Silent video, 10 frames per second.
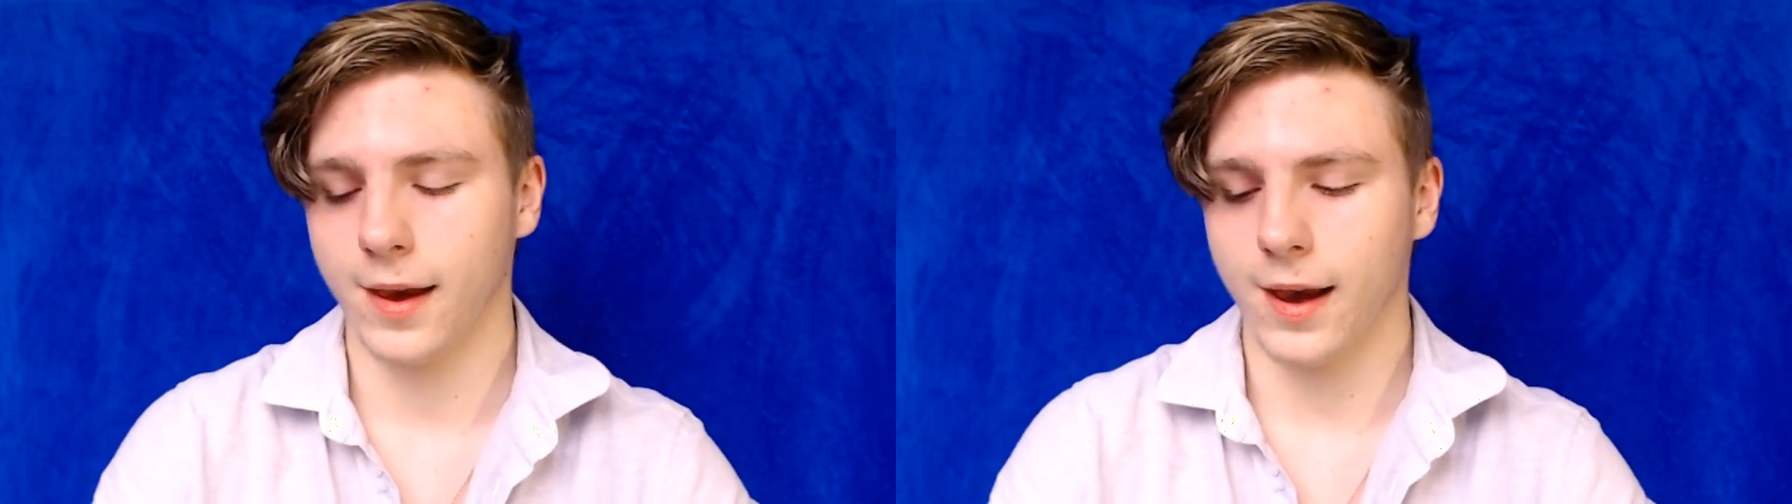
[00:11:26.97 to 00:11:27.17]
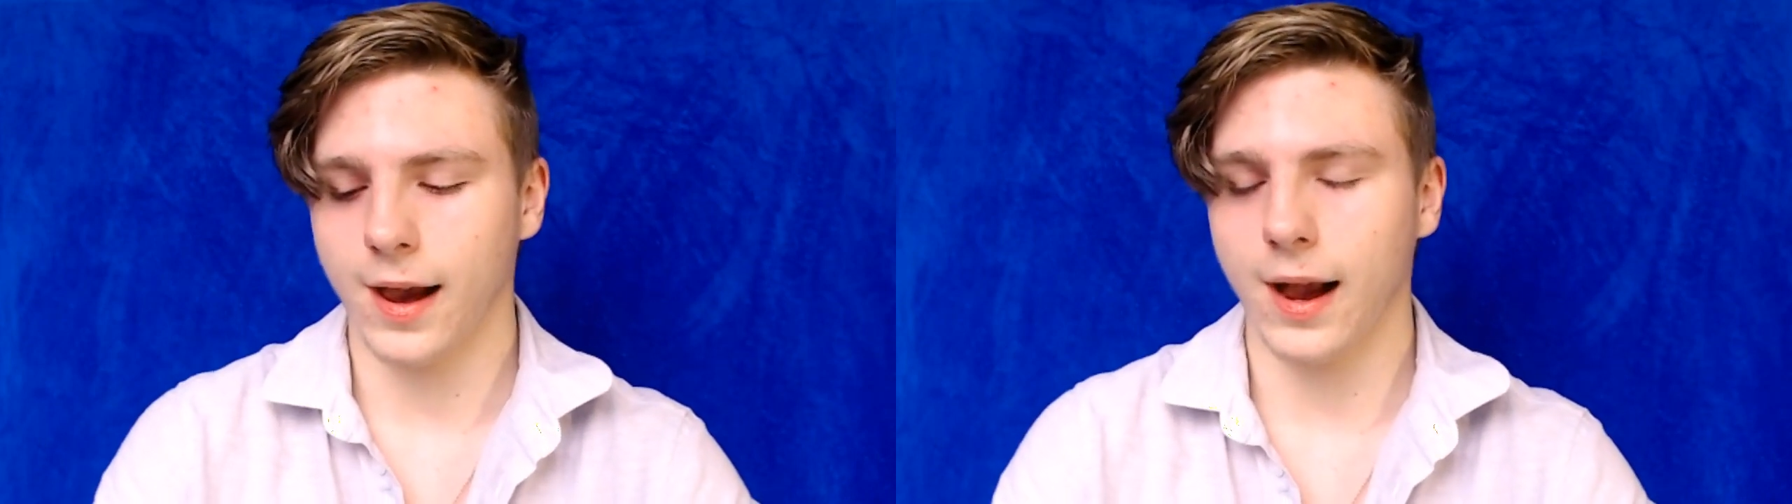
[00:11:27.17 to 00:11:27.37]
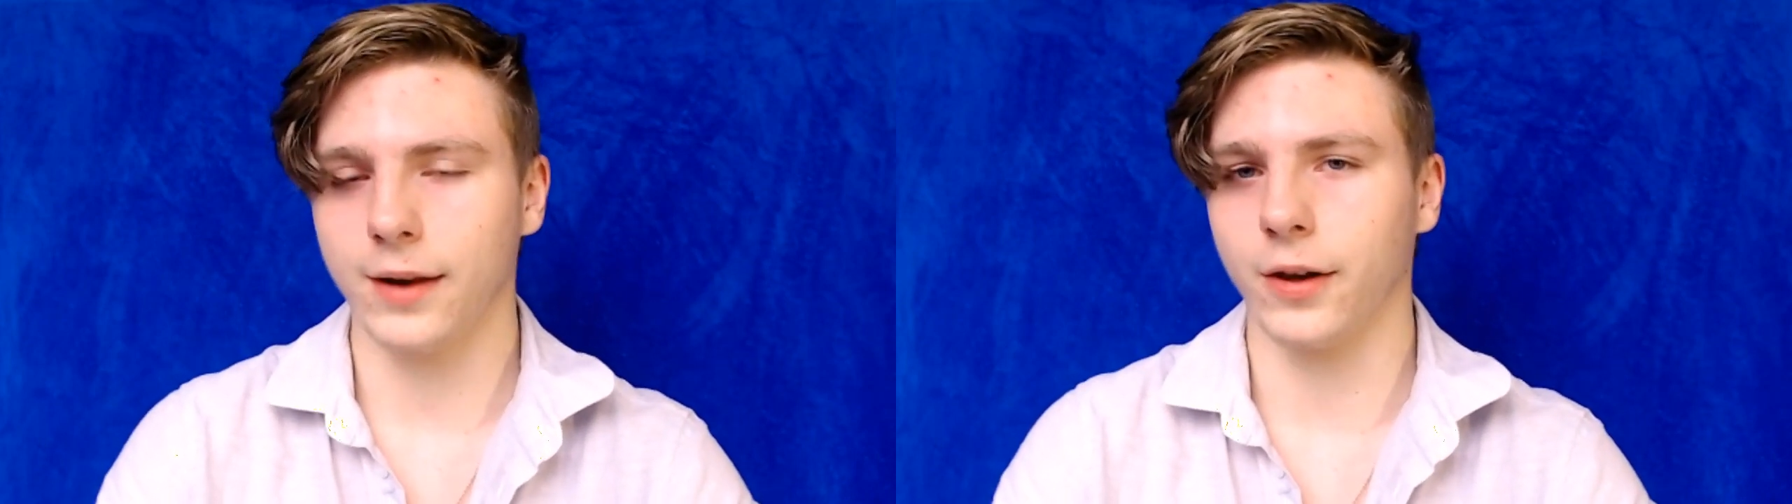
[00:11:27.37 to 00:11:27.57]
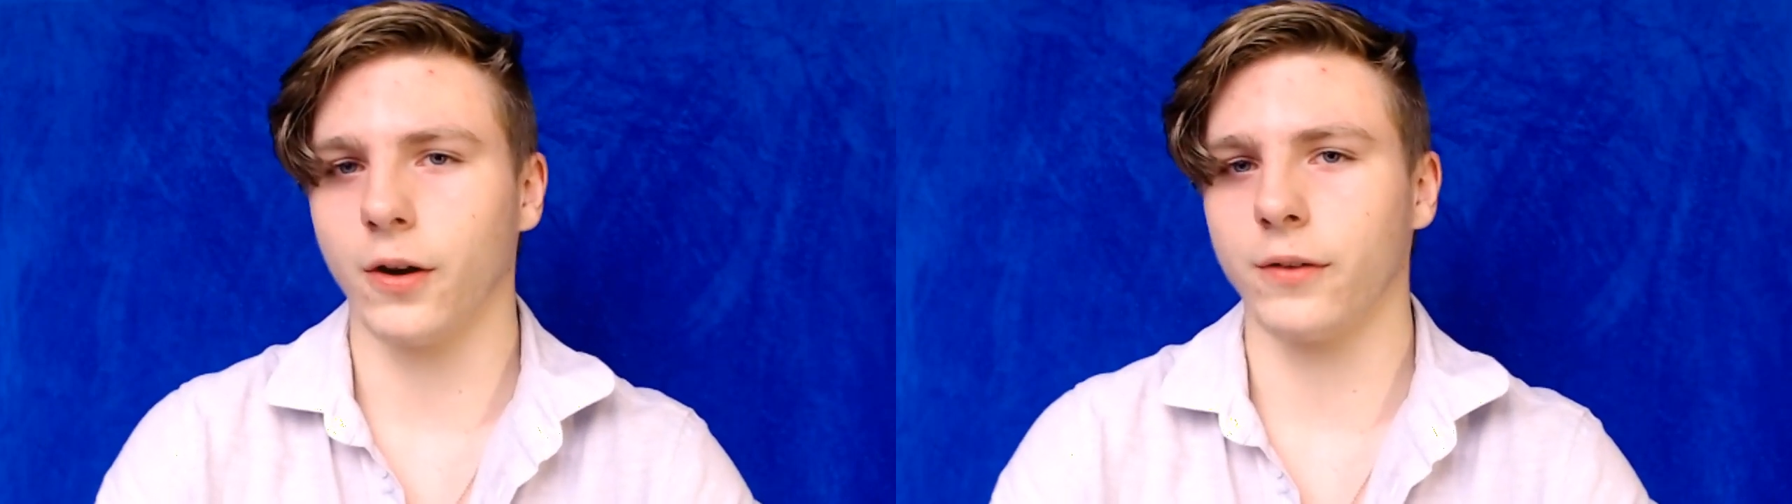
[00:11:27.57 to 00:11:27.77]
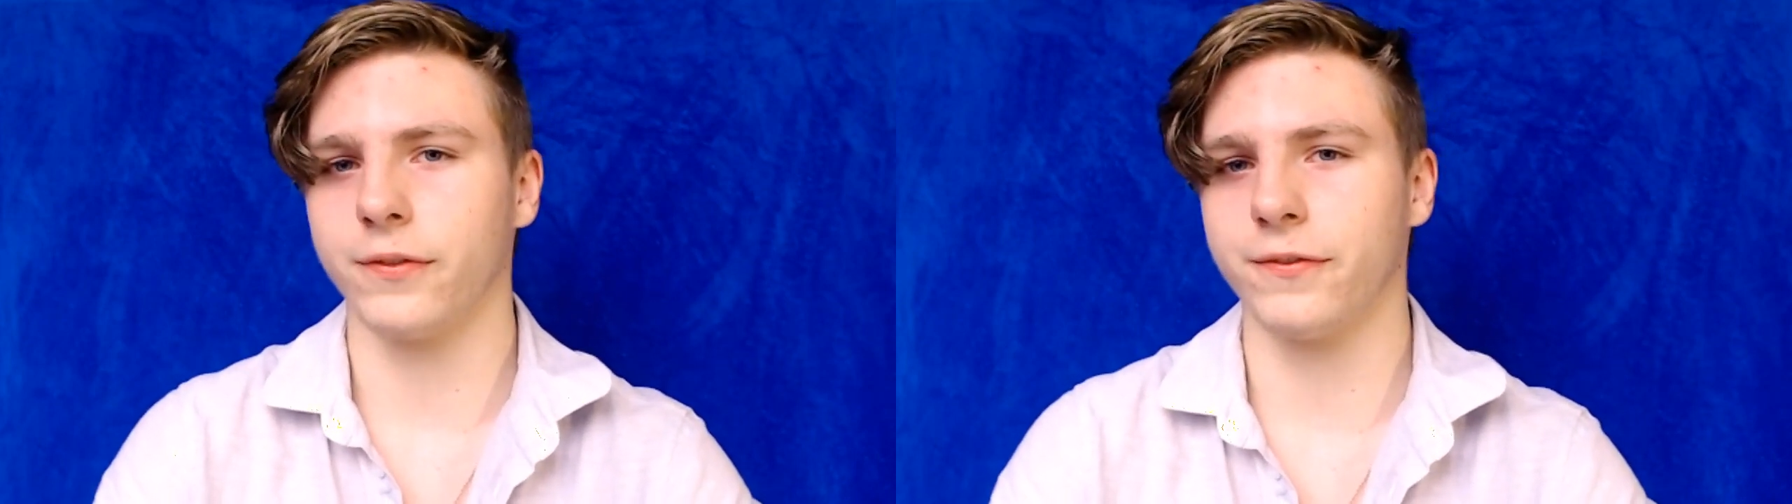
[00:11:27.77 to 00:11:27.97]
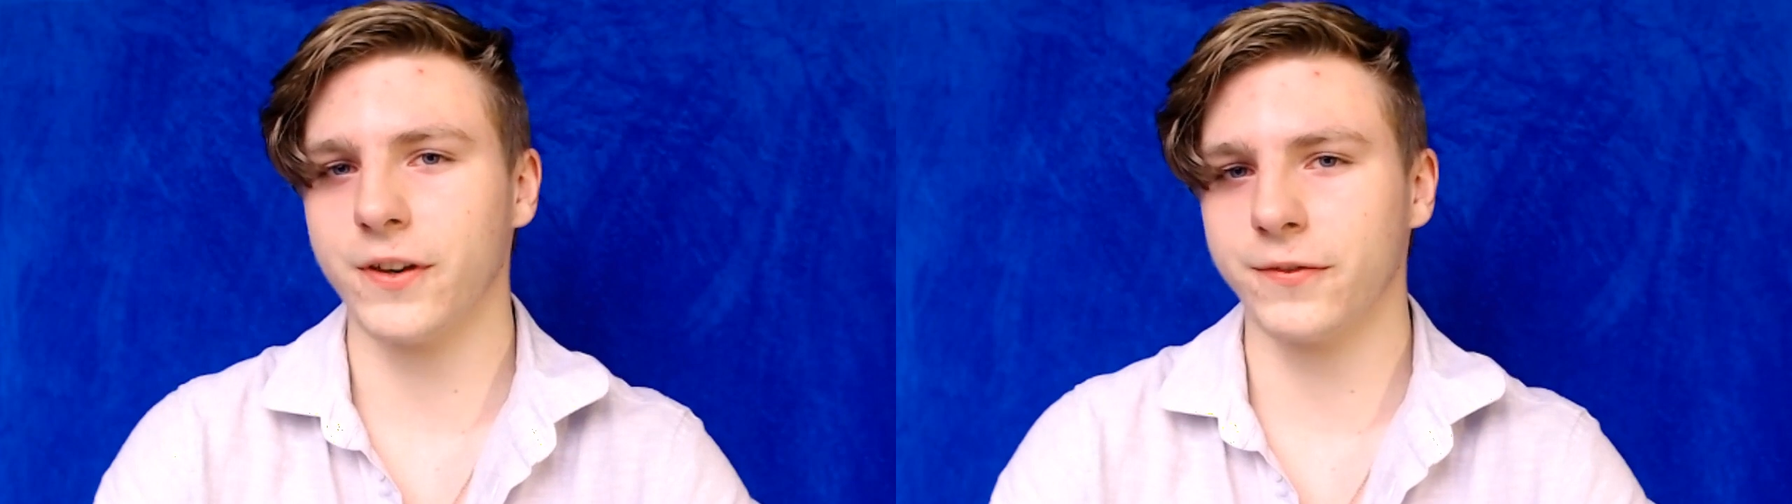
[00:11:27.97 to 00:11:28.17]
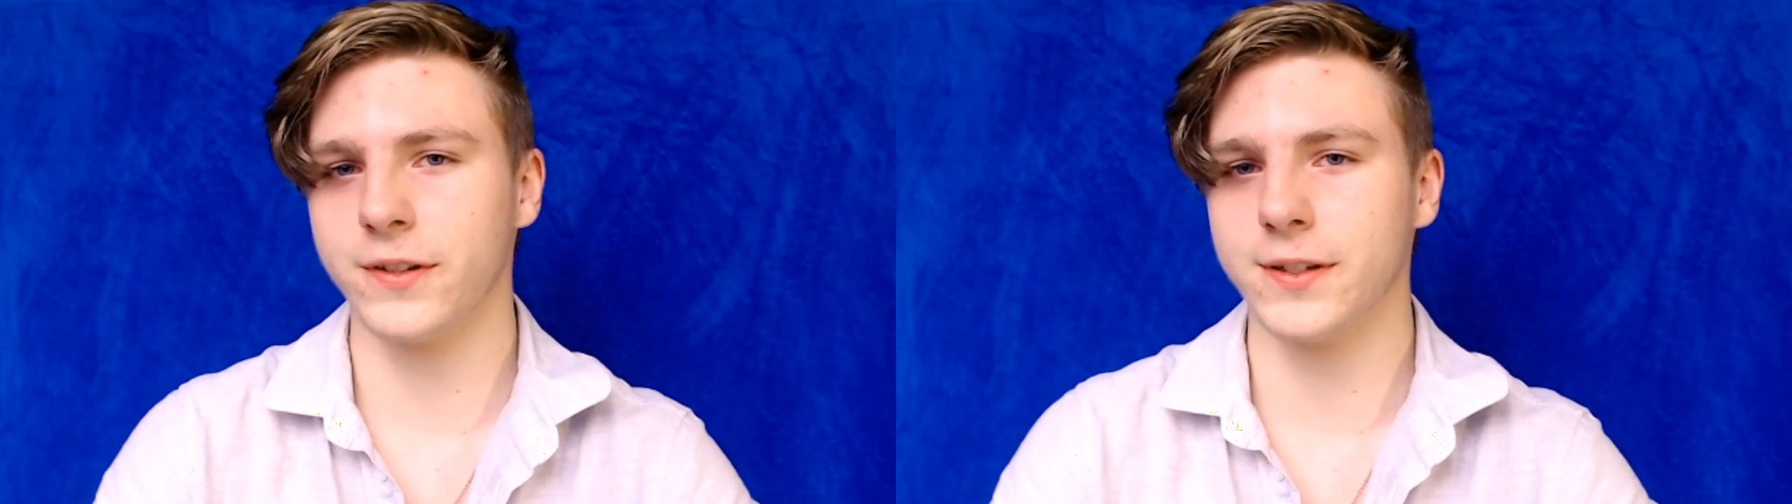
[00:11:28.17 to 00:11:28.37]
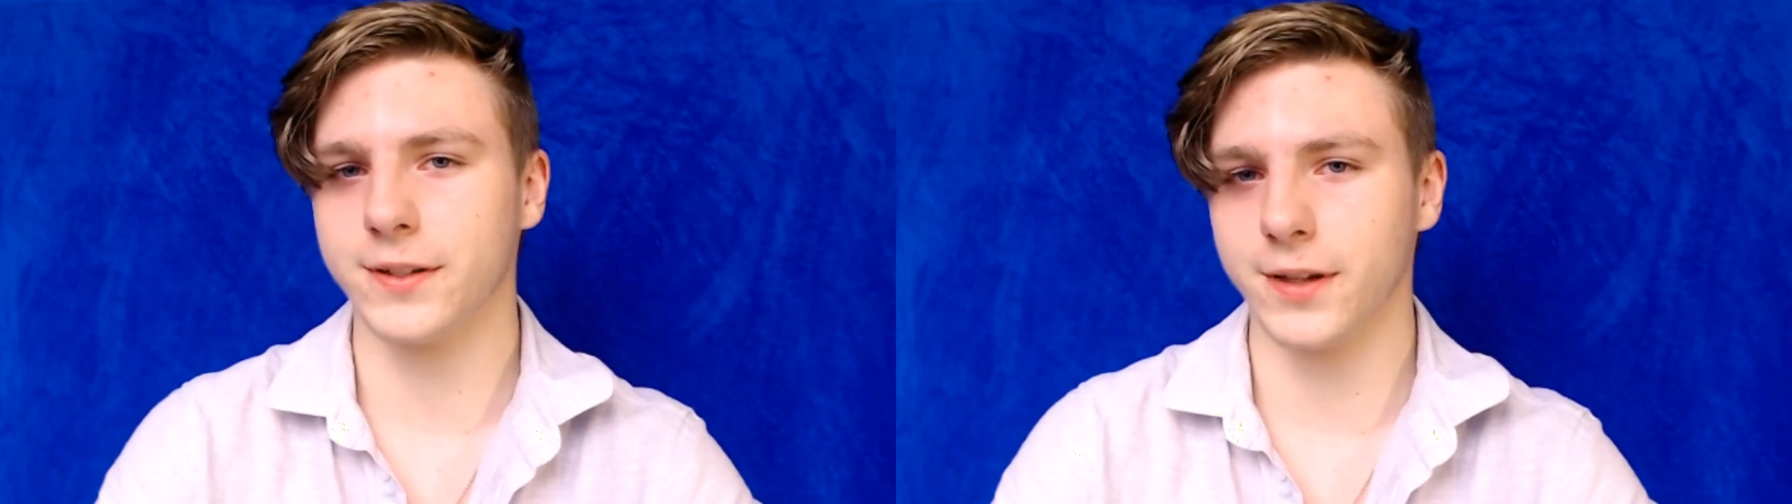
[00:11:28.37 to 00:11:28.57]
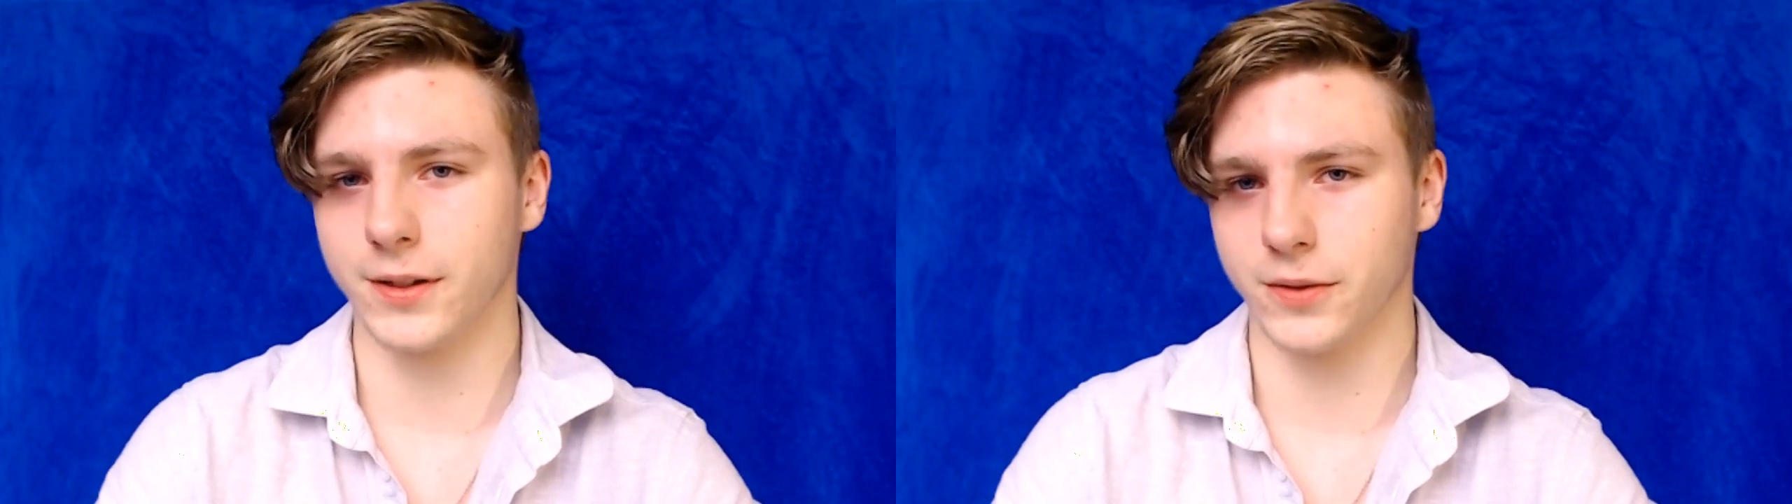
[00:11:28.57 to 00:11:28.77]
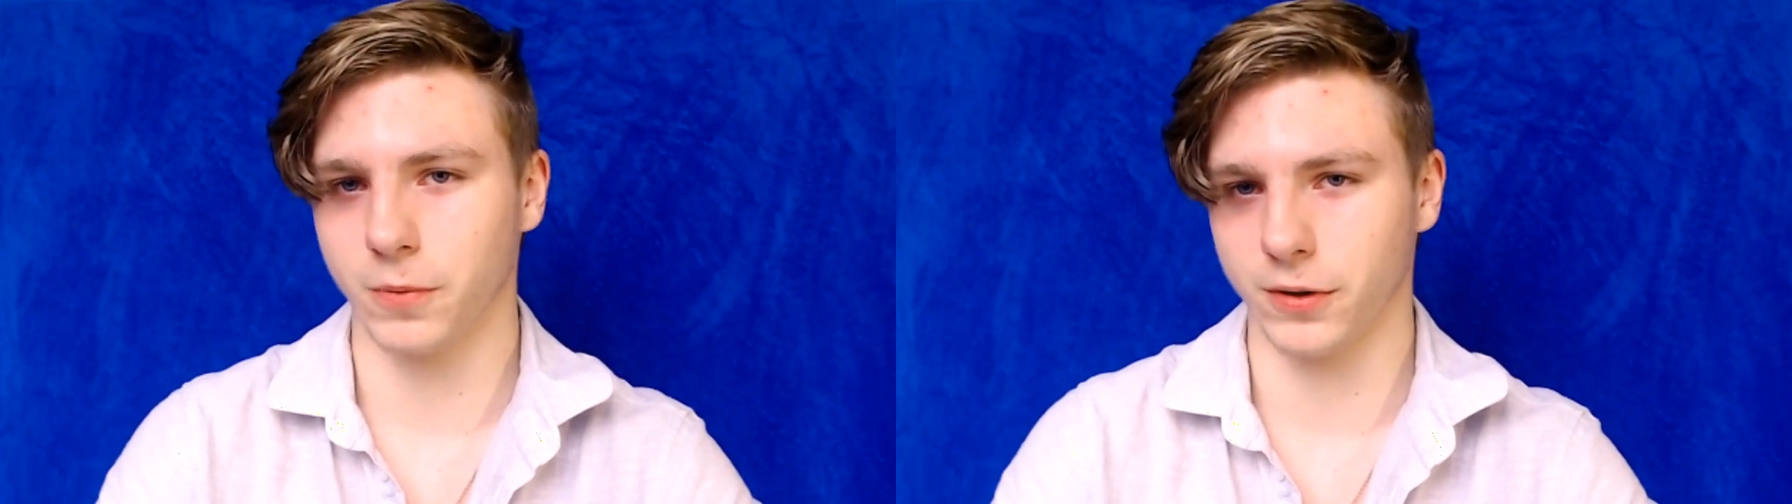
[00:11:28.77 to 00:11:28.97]
and I got
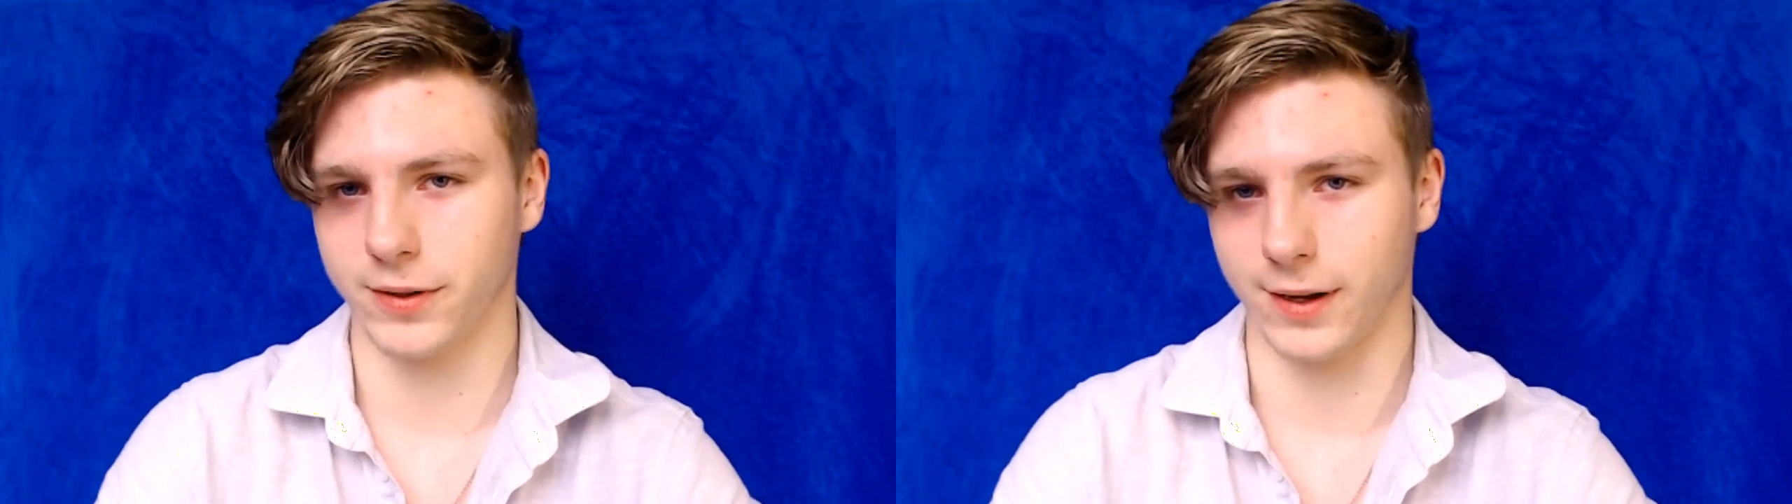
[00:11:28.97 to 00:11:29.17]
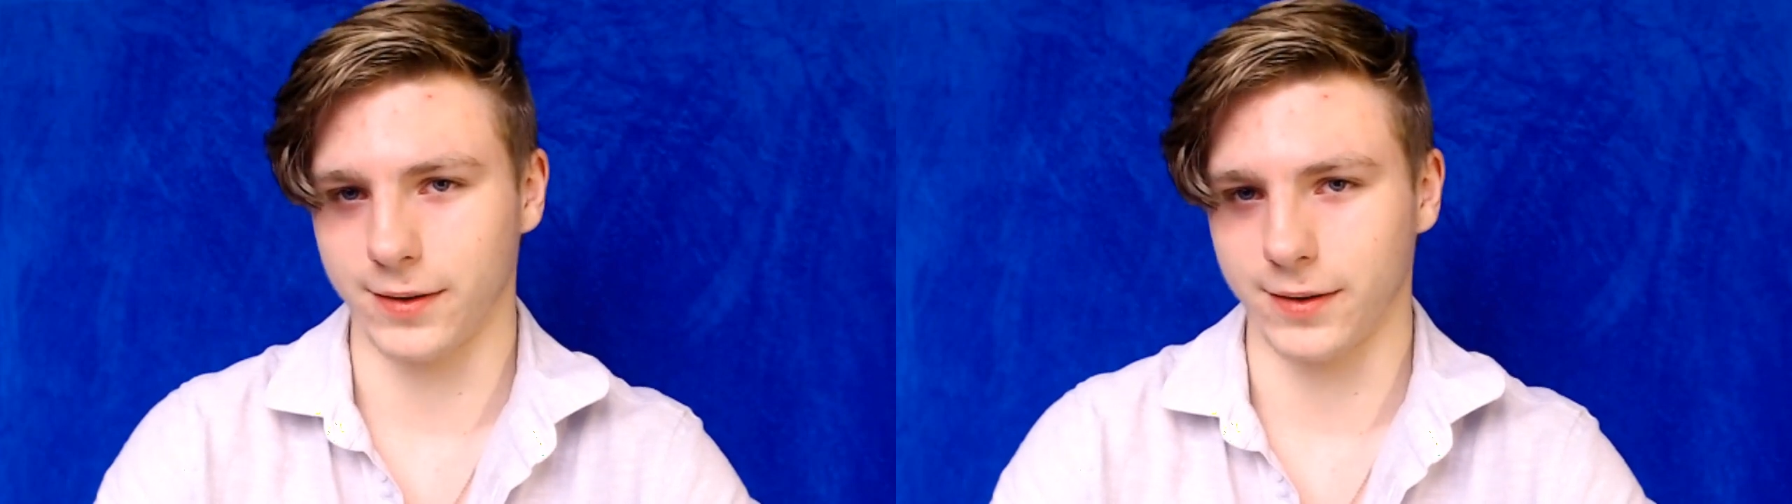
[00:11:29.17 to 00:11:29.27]
56%.